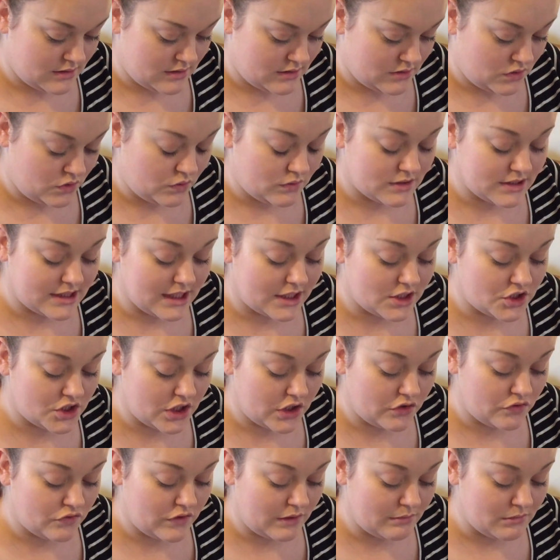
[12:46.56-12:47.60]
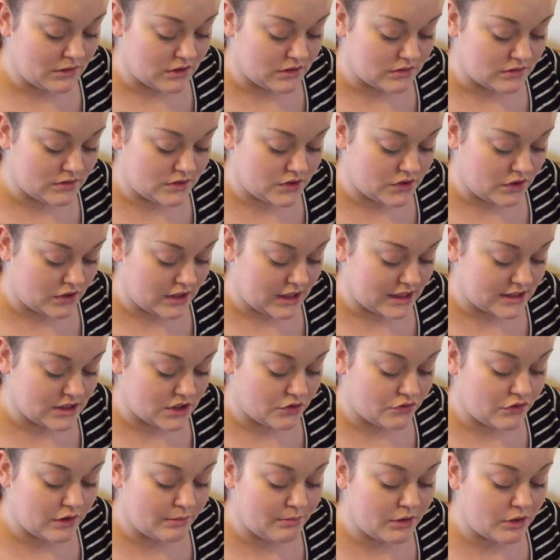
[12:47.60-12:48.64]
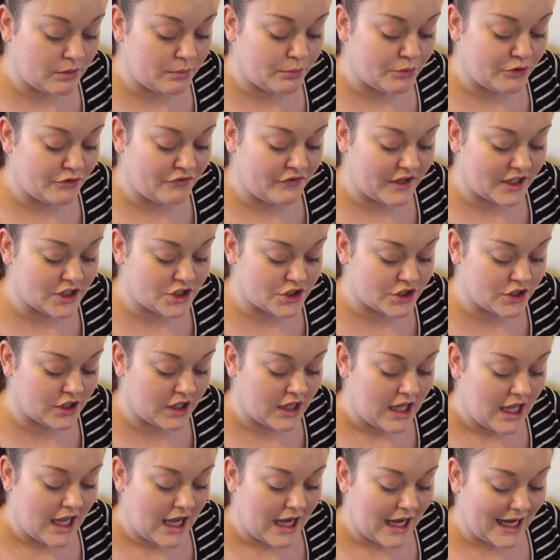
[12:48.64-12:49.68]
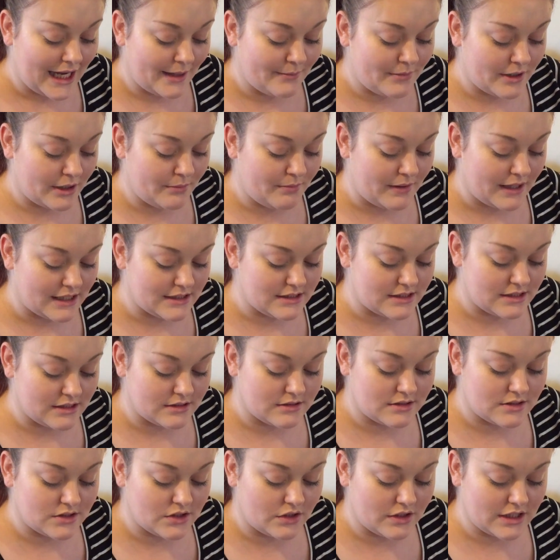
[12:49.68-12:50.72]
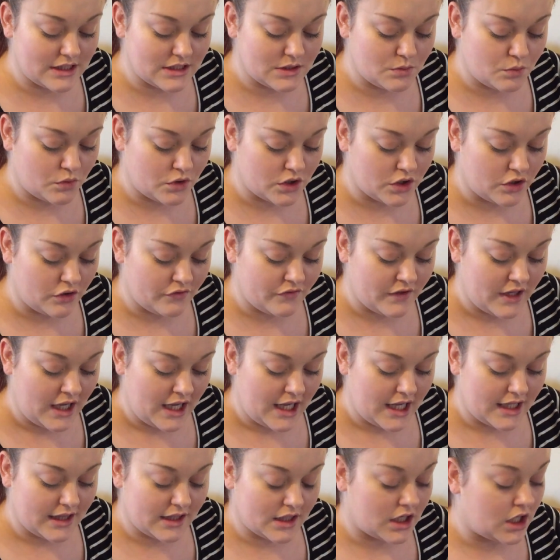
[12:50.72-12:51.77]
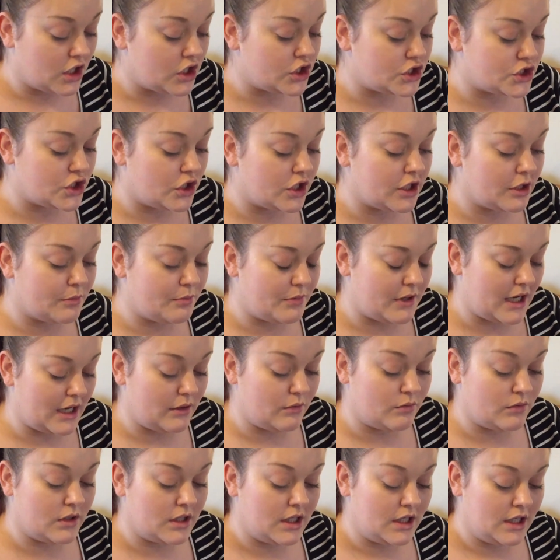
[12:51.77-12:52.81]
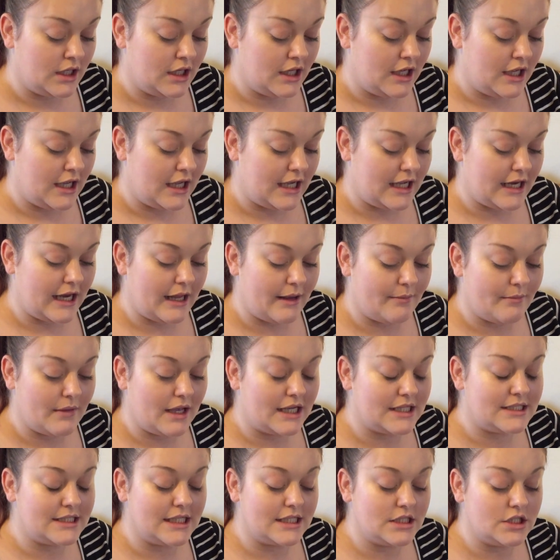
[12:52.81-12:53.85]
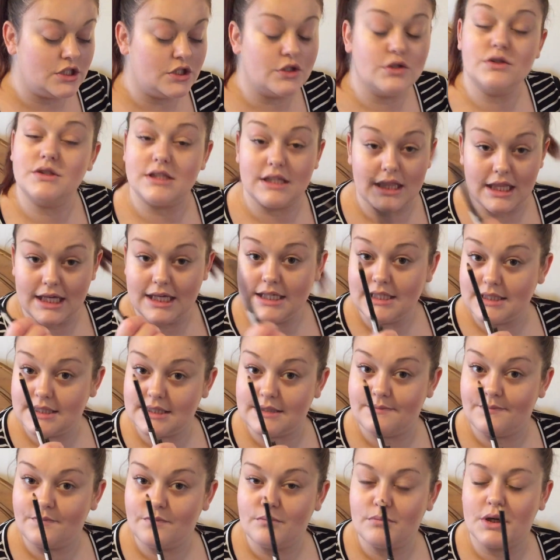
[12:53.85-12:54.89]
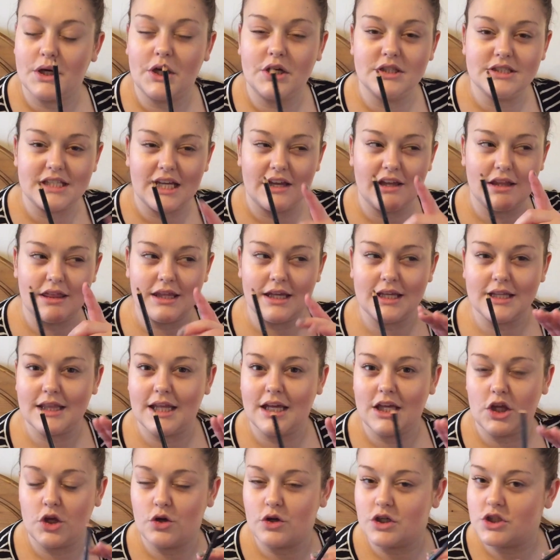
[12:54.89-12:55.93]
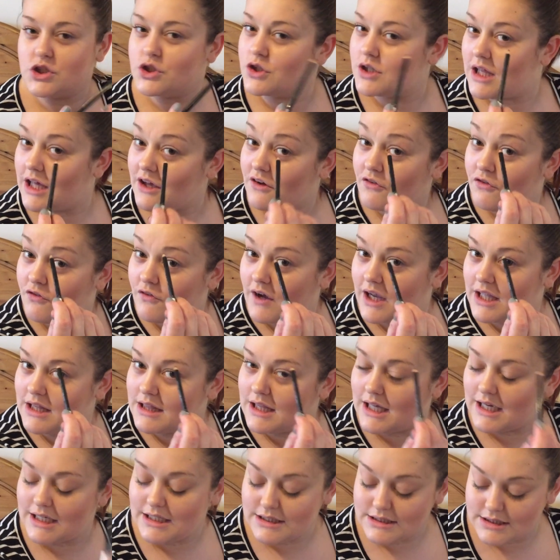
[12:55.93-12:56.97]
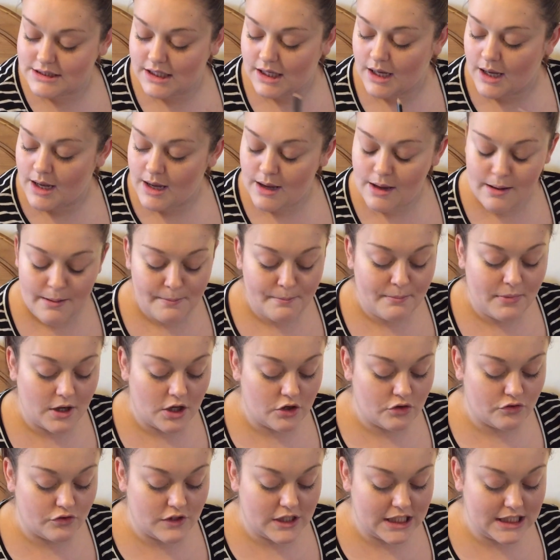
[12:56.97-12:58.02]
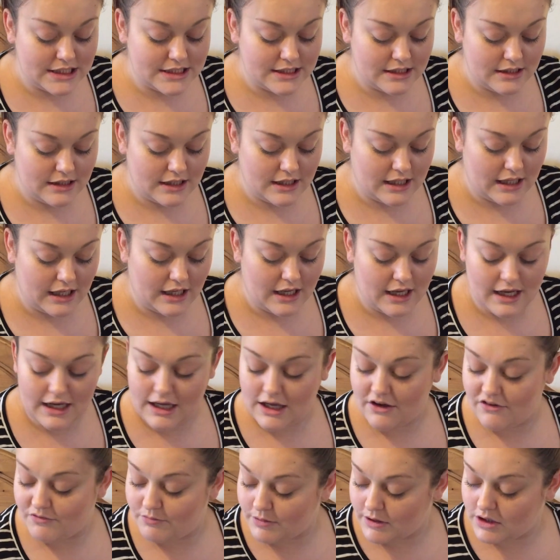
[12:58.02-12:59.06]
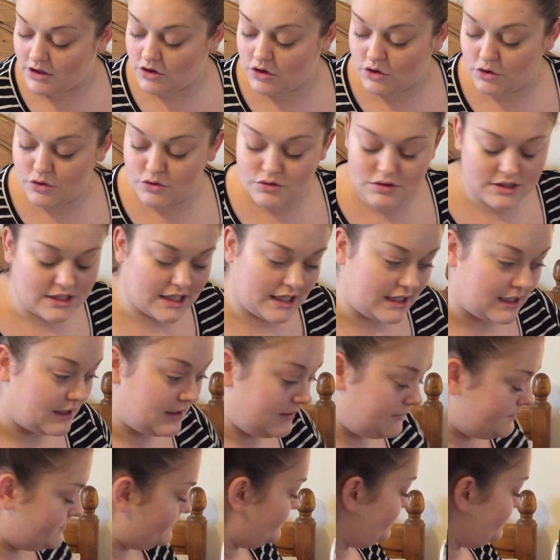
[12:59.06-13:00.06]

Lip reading: No, it's actually Rimmel. Sorry, it's a Rimmel Professional Eyebrow Pencil. Sorry, it's worn off, in the colour dark brown. And I tend to use this because I think that you can do like fine lines. But recently I have been using